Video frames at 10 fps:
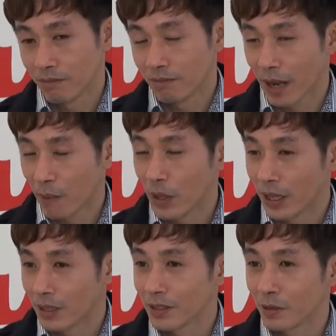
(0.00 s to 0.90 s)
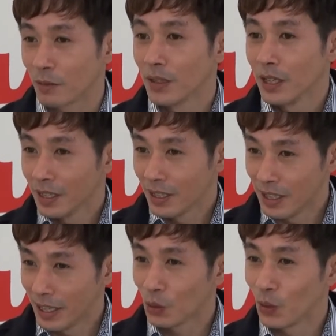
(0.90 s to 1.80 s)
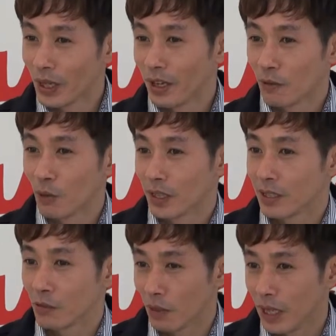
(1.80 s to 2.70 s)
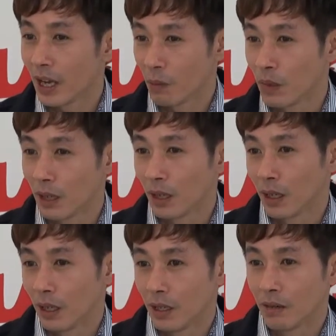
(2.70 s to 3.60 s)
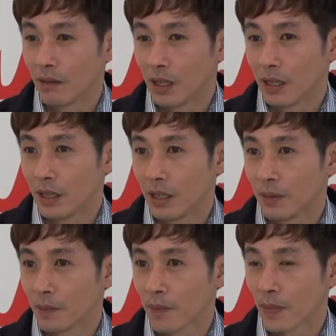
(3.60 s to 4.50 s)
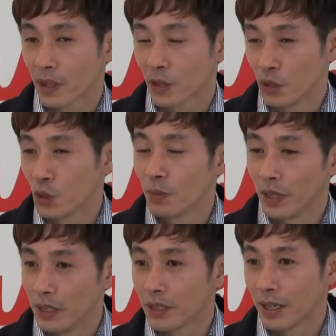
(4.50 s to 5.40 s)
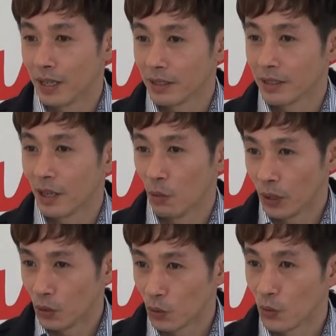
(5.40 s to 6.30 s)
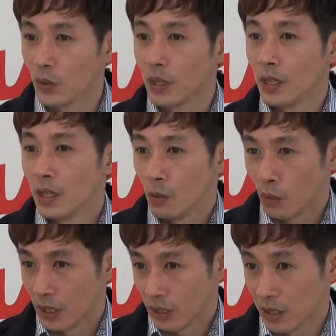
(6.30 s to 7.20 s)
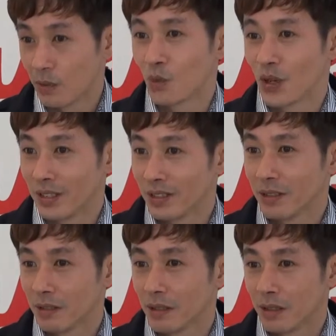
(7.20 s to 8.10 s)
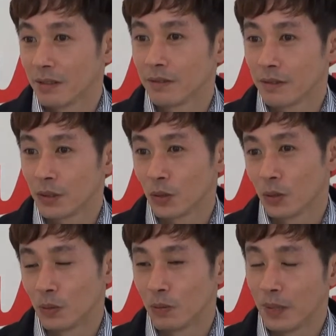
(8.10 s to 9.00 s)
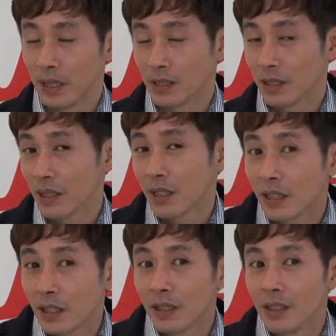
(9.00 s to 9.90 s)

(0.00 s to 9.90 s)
happening. So the day-to-day of what's really happening in the consumer insights that we do within Symrise itself. So basically,